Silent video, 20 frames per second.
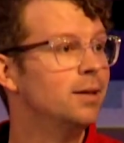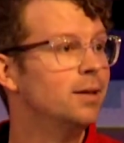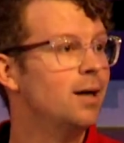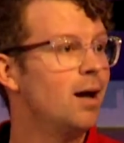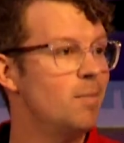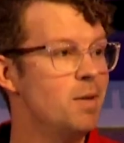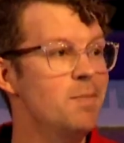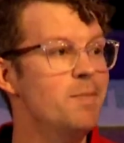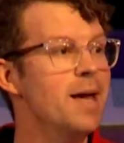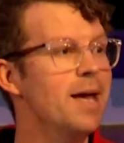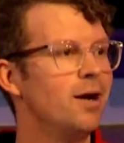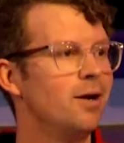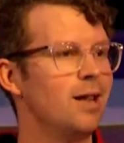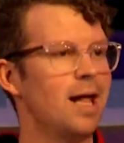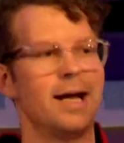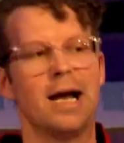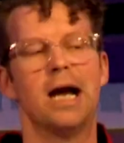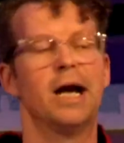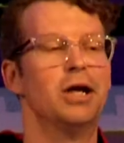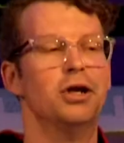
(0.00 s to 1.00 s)
I mean, men are
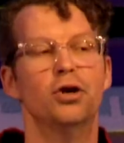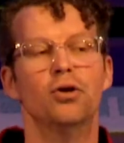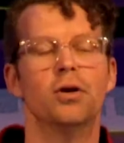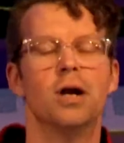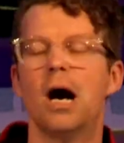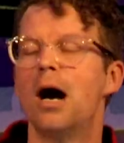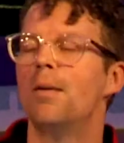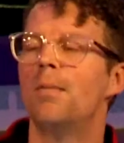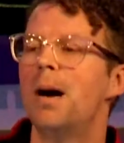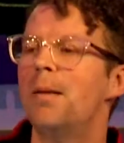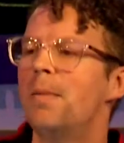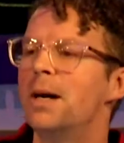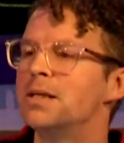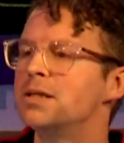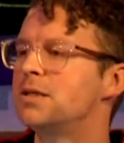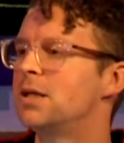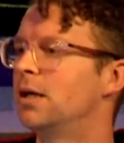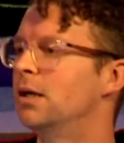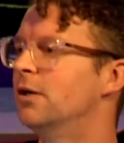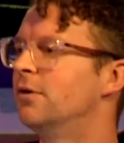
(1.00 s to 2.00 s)
like, I can do it all by
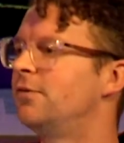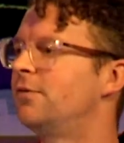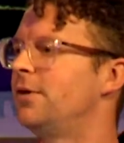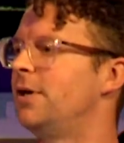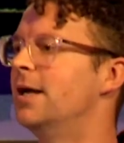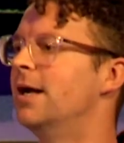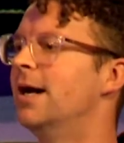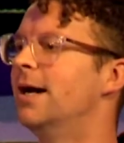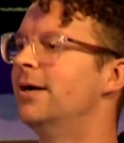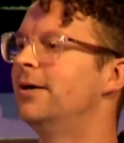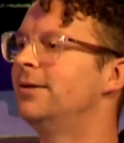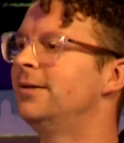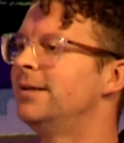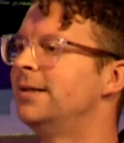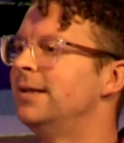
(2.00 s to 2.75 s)
myself, you know?